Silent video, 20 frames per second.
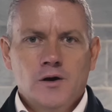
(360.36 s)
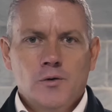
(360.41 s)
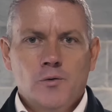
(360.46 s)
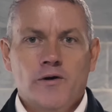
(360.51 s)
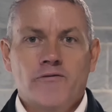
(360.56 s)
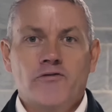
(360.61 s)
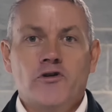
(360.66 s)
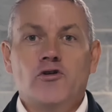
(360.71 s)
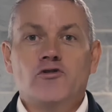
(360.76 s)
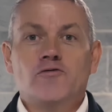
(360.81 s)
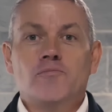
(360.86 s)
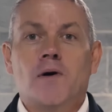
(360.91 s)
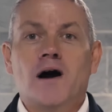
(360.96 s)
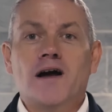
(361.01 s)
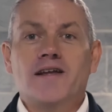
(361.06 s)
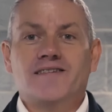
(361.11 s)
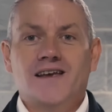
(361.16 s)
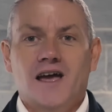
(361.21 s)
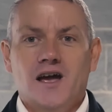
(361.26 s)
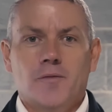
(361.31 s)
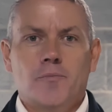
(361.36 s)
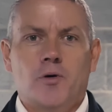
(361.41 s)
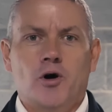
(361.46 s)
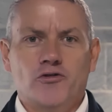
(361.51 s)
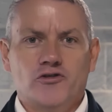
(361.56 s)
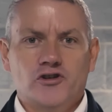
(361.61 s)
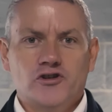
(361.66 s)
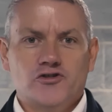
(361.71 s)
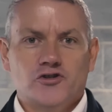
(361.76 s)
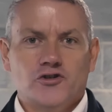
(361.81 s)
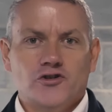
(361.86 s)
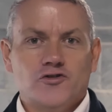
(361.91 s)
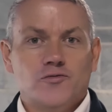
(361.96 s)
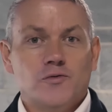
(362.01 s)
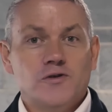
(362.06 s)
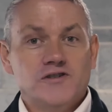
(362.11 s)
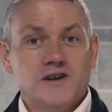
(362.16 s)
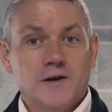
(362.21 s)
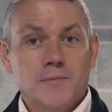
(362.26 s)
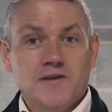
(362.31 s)
We've used MyTech posi joists,
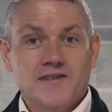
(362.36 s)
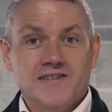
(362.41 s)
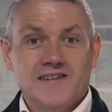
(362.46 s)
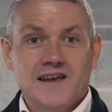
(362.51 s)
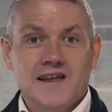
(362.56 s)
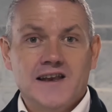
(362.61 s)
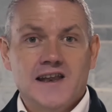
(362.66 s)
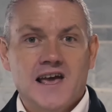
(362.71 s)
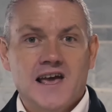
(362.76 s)
which can be seen